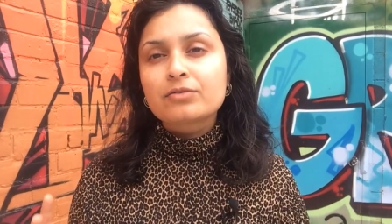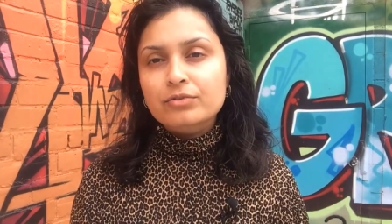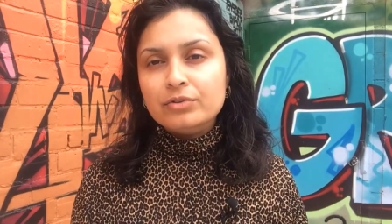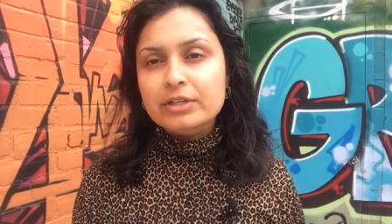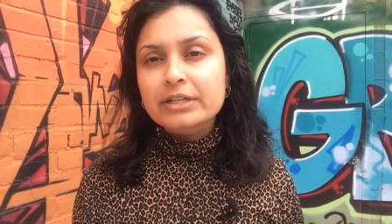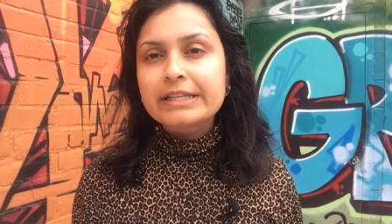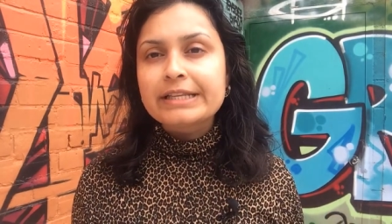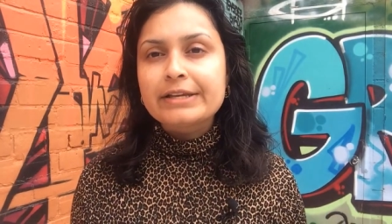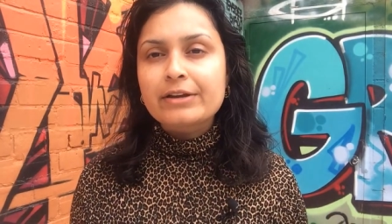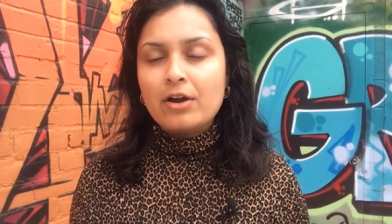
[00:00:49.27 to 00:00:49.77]

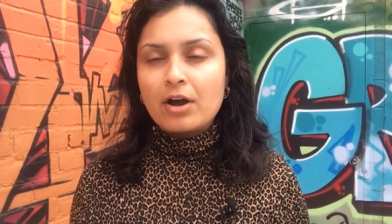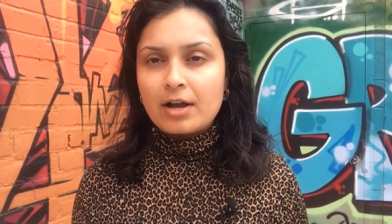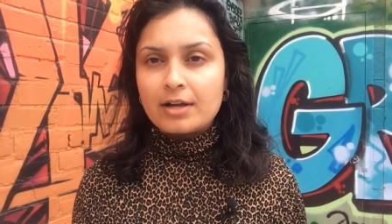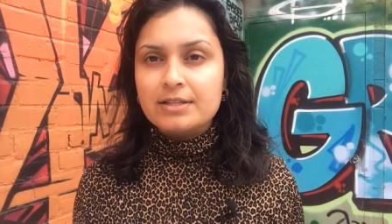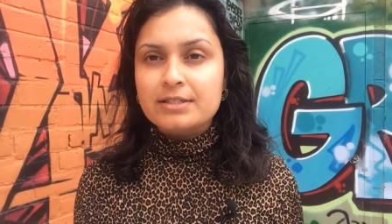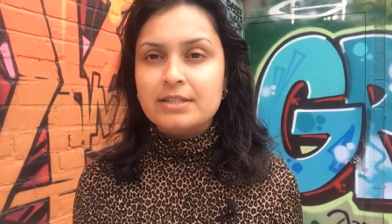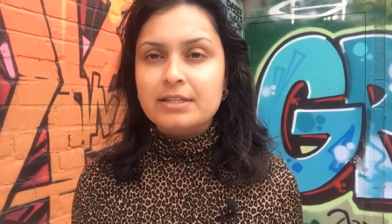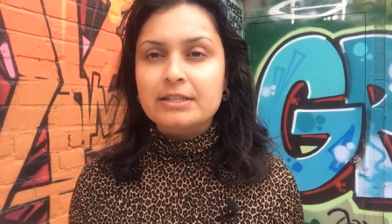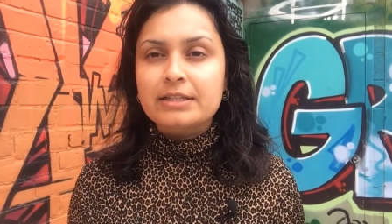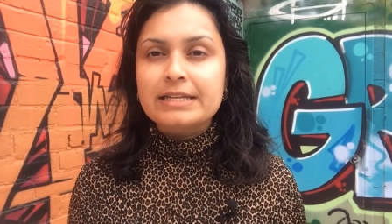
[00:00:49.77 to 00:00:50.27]
really
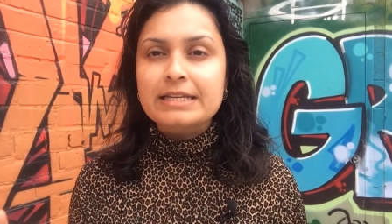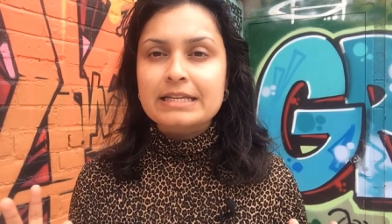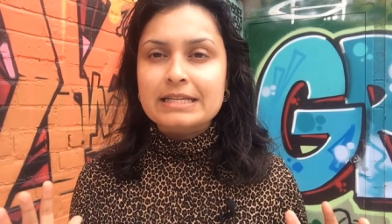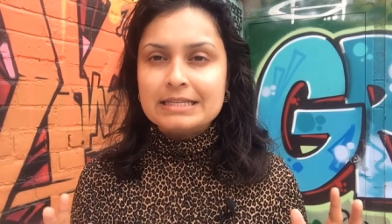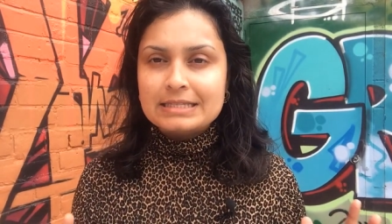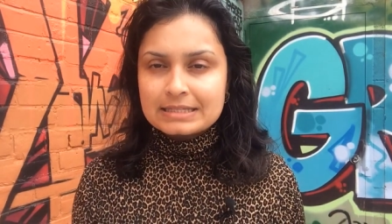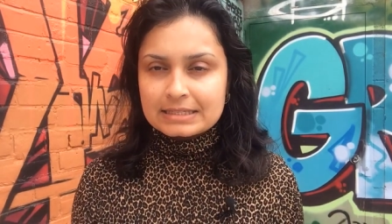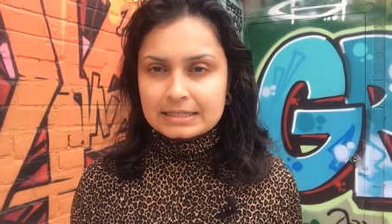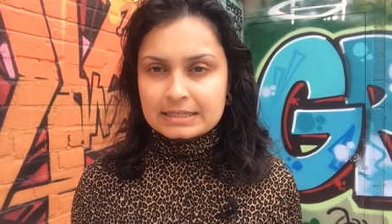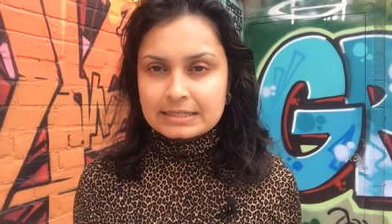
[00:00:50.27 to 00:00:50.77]
constantly,
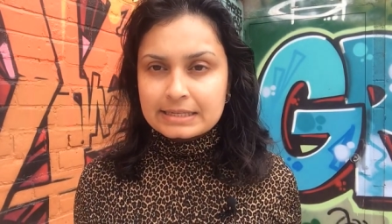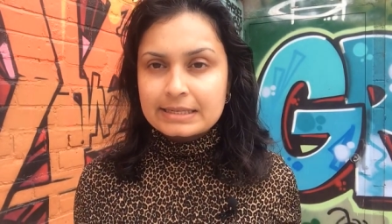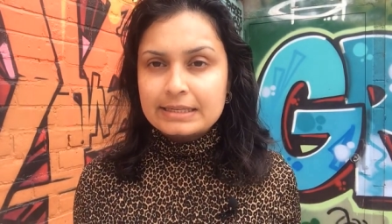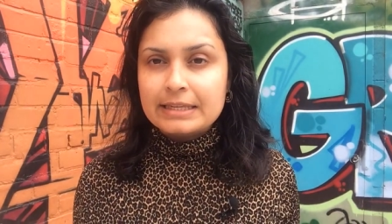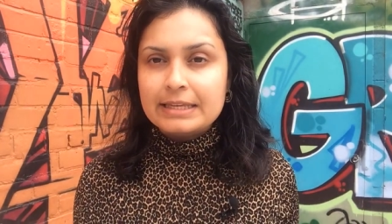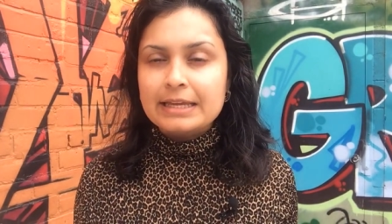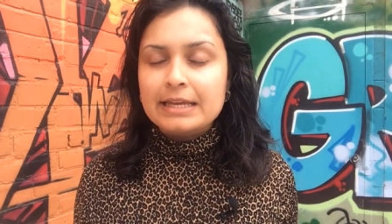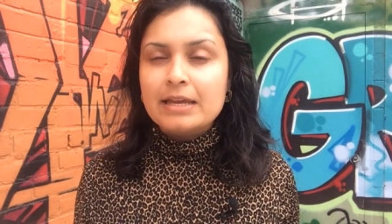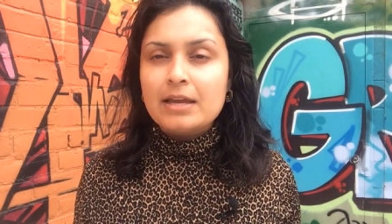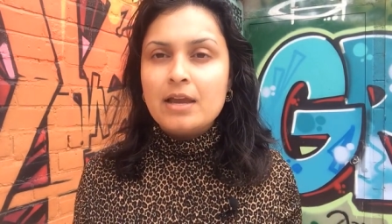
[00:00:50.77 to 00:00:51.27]

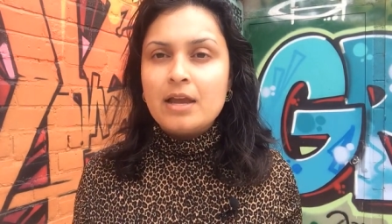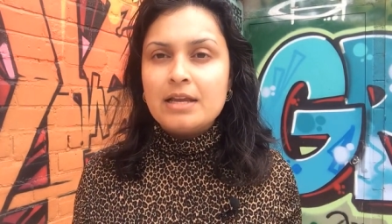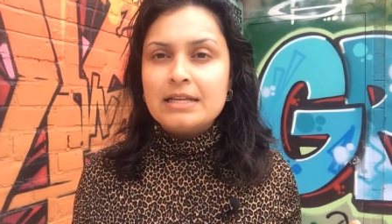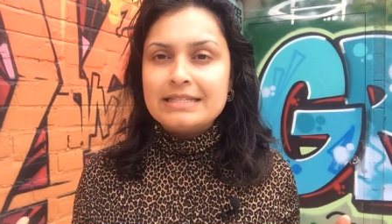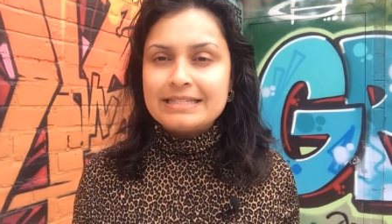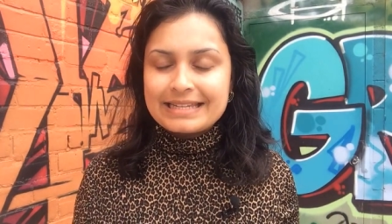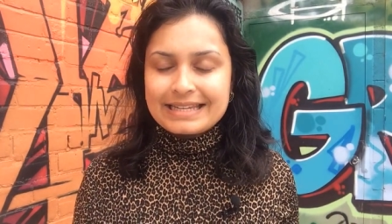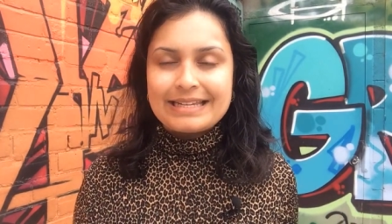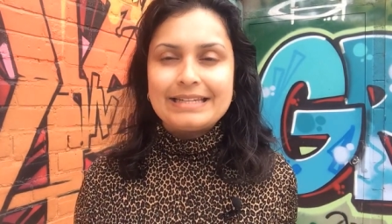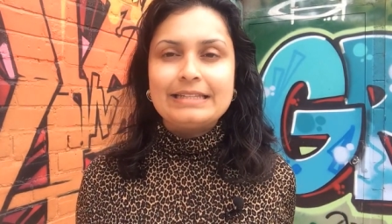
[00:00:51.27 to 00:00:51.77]
consistently,
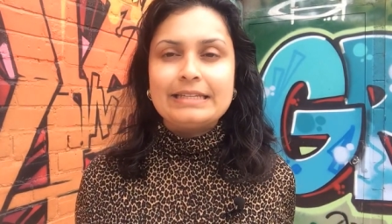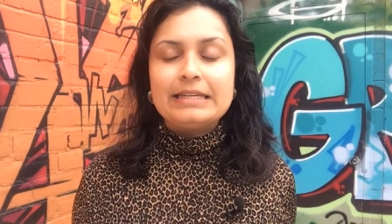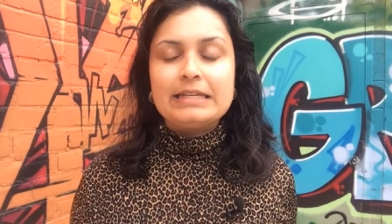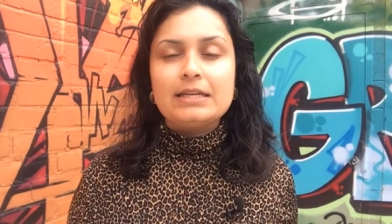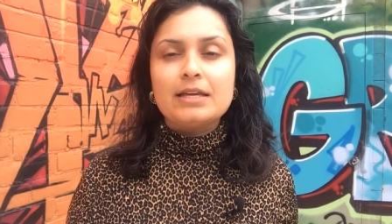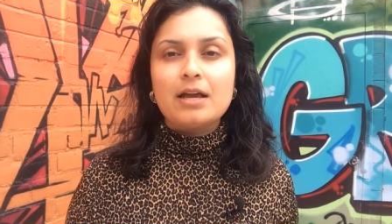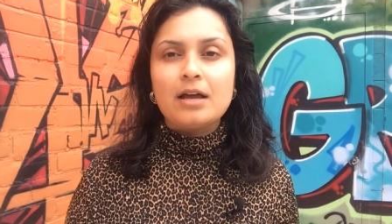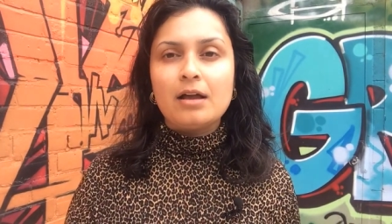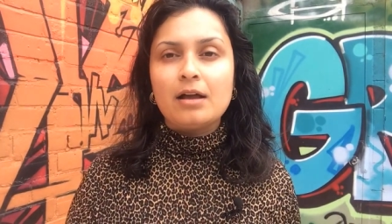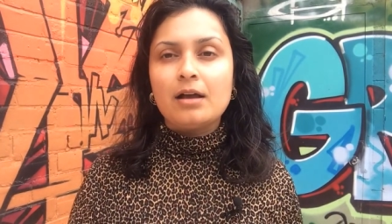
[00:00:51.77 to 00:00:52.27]

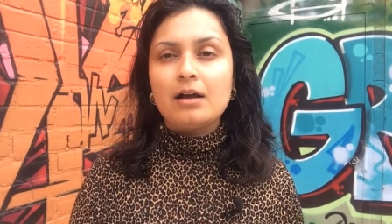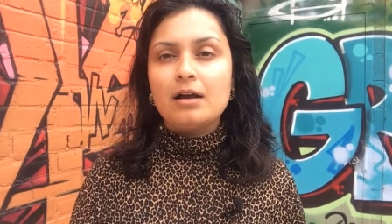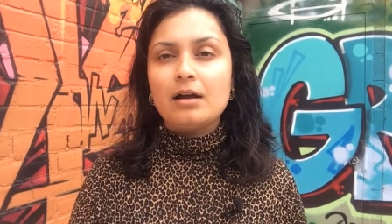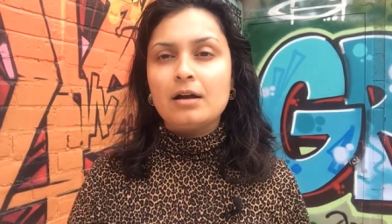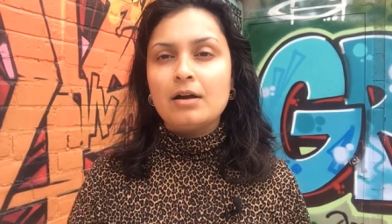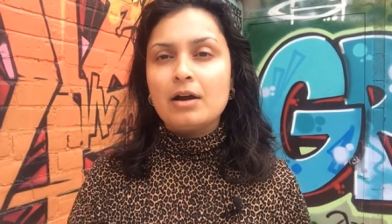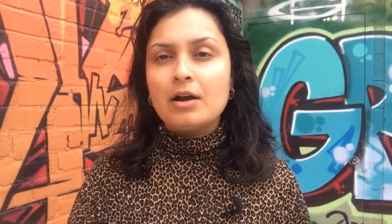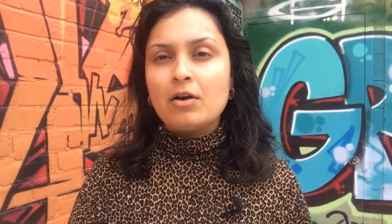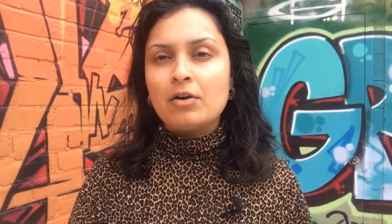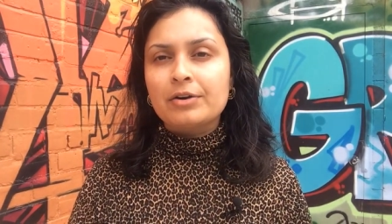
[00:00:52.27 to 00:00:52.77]
daily,
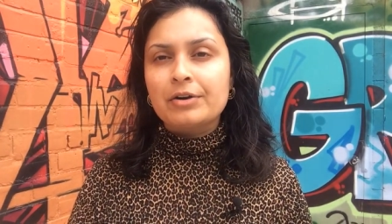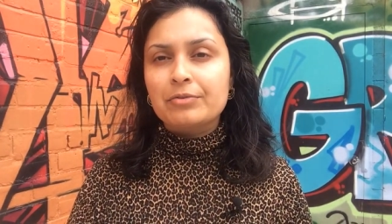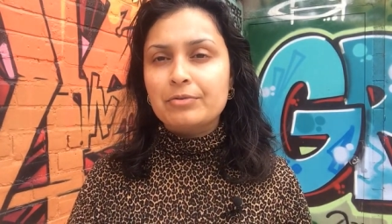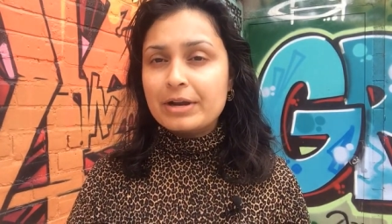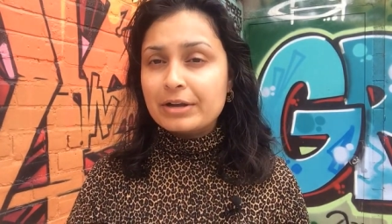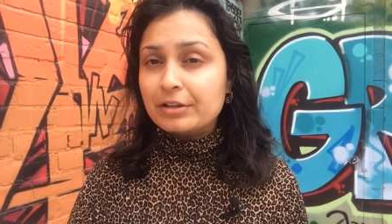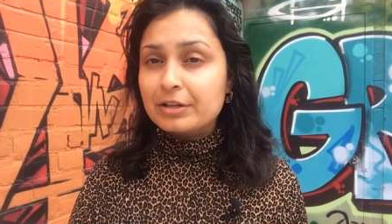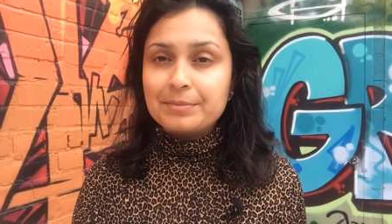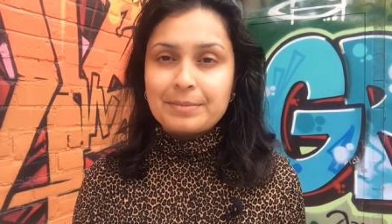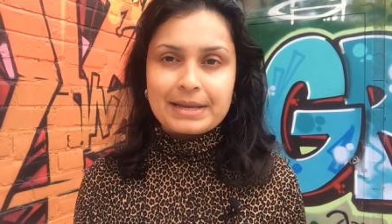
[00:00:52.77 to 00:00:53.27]
uh, on a
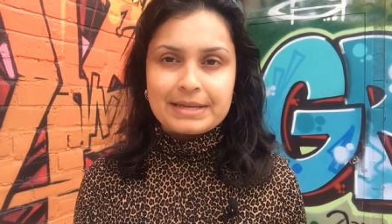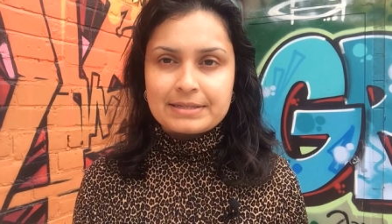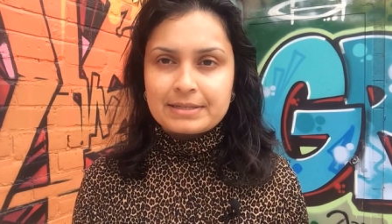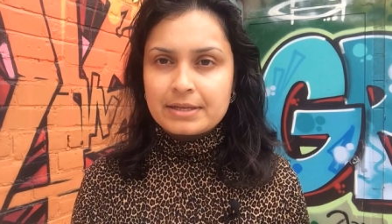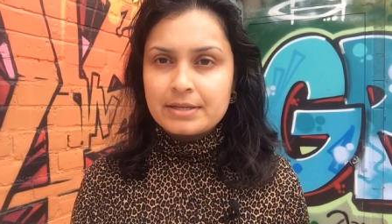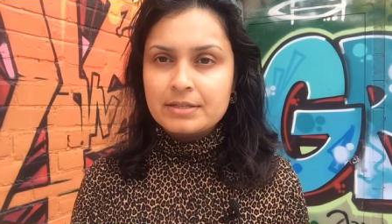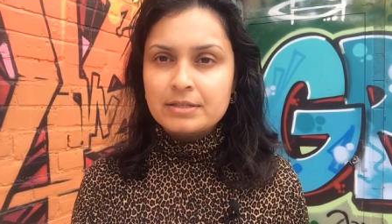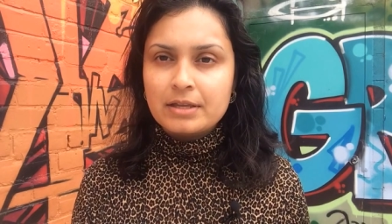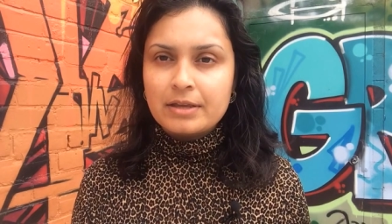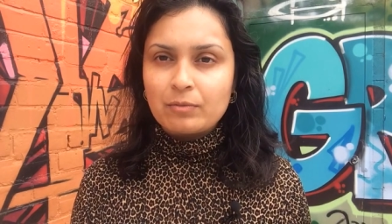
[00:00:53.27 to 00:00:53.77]
regular
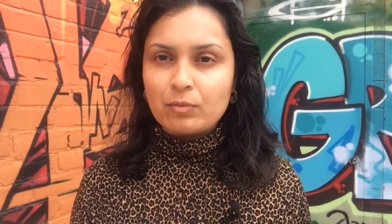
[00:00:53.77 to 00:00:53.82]
basis.